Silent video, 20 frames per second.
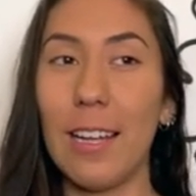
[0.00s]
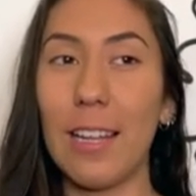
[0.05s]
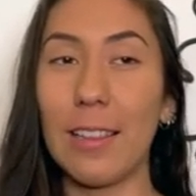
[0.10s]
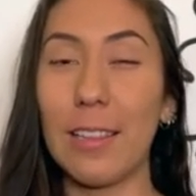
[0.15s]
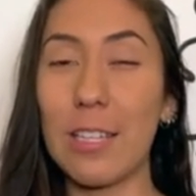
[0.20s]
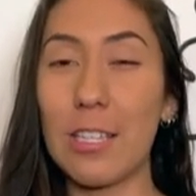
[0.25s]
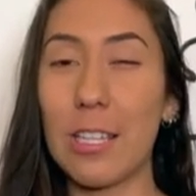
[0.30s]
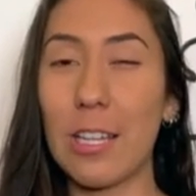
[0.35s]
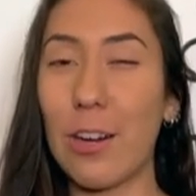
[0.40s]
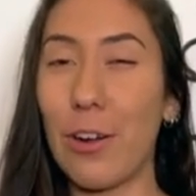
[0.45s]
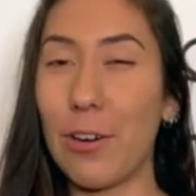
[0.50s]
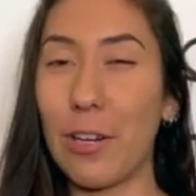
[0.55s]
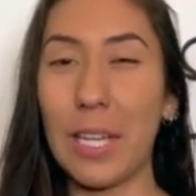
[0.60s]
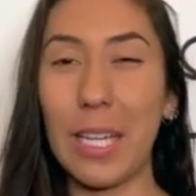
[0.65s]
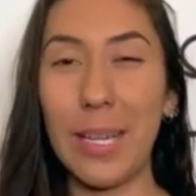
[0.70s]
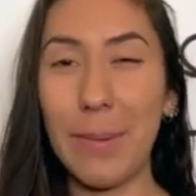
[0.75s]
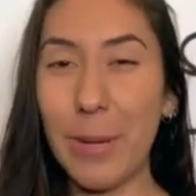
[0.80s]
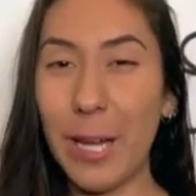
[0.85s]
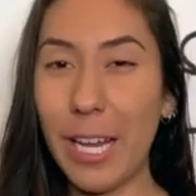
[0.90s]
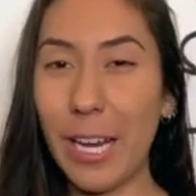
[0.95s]
listed on
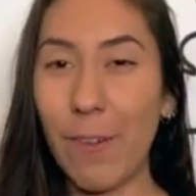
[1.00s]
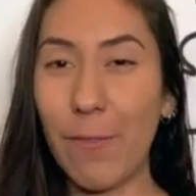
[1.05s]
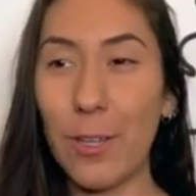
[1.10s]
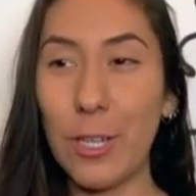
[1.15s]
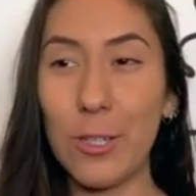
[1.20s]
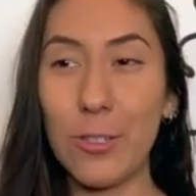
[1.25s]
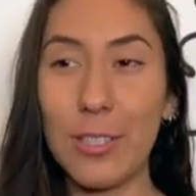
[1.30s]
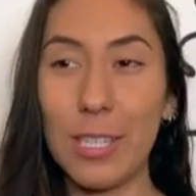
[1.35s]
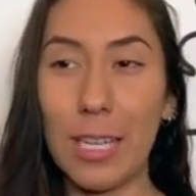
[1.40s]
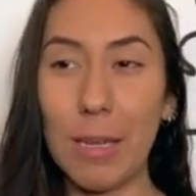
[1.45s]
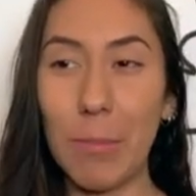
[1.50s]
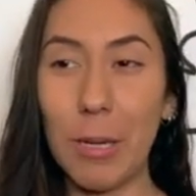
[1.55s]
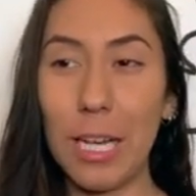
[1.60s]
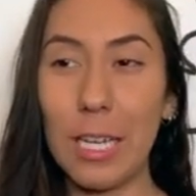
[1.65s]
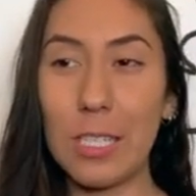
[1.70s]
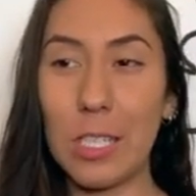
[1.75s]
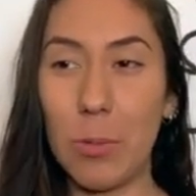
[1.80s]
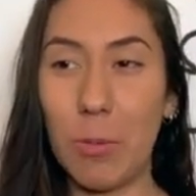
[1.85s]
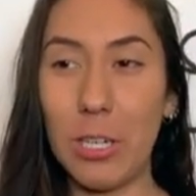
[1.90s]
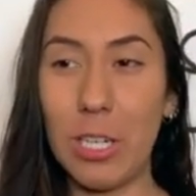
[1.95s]
eBay if you use
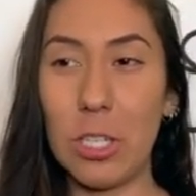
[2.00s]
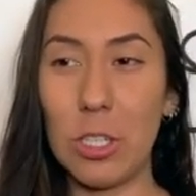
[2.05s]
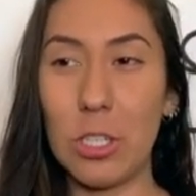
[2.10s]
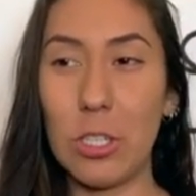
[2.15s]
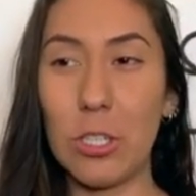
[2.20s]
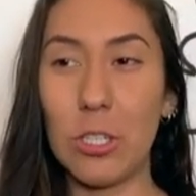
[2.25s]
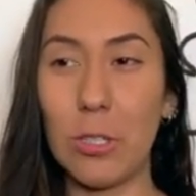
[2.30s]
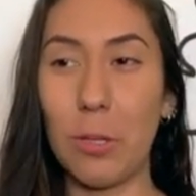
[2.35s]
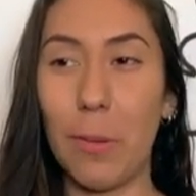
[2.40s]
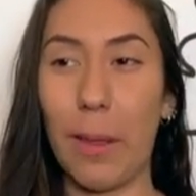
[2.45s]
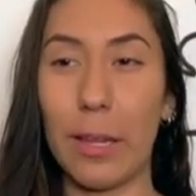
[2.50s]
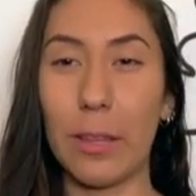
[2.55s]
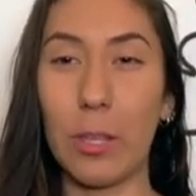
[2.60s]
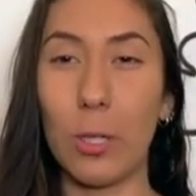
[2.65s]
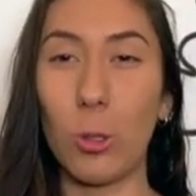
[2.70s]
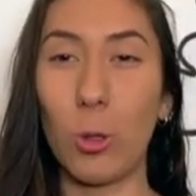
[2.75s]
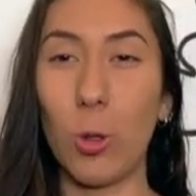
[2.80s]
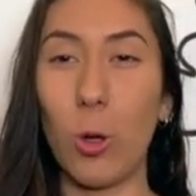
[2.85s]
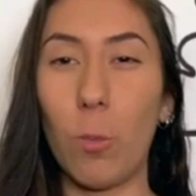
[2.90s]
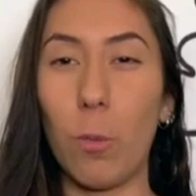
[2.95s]
eBay, so we could just do like the
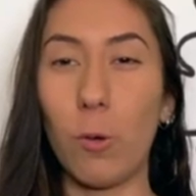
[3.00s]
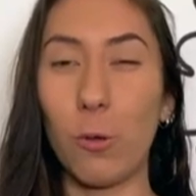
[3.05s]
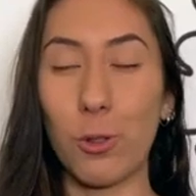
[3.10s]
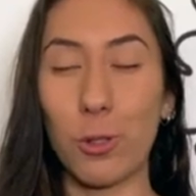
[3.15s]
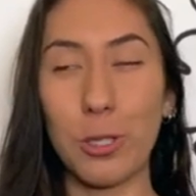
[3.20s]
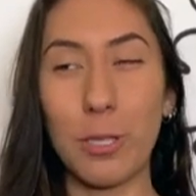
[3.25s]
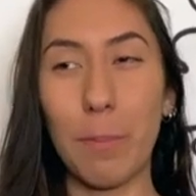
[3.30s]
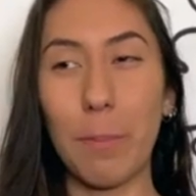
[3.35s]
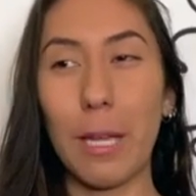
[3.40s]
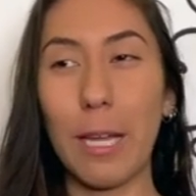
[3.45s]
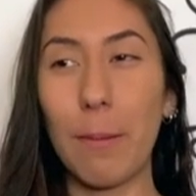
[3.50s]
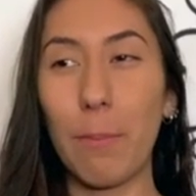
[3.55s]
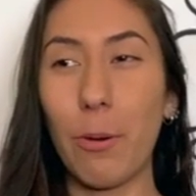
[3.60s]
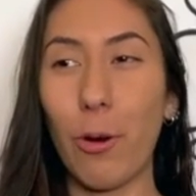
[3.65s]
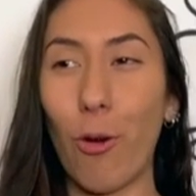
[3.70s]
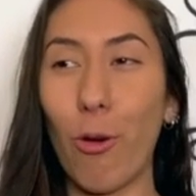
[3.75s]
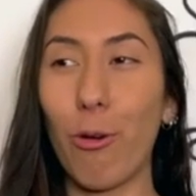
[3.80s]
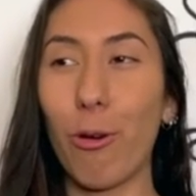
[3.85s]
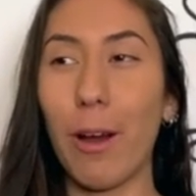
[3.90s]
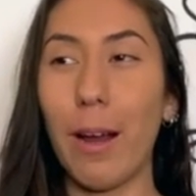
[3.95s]
global shipping
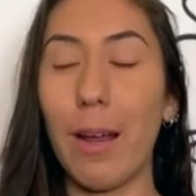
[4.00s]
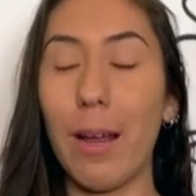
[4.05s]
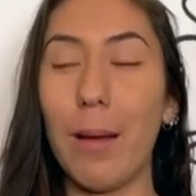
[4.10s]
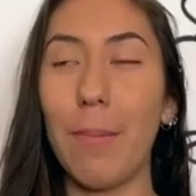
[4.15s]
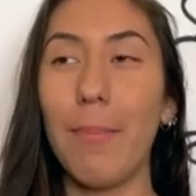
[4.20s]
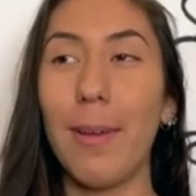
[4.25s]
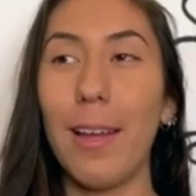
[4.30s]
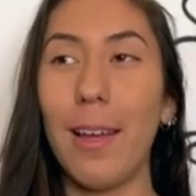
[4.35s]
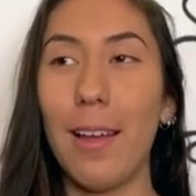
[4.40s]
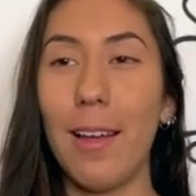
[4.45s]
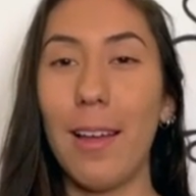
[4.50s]
program.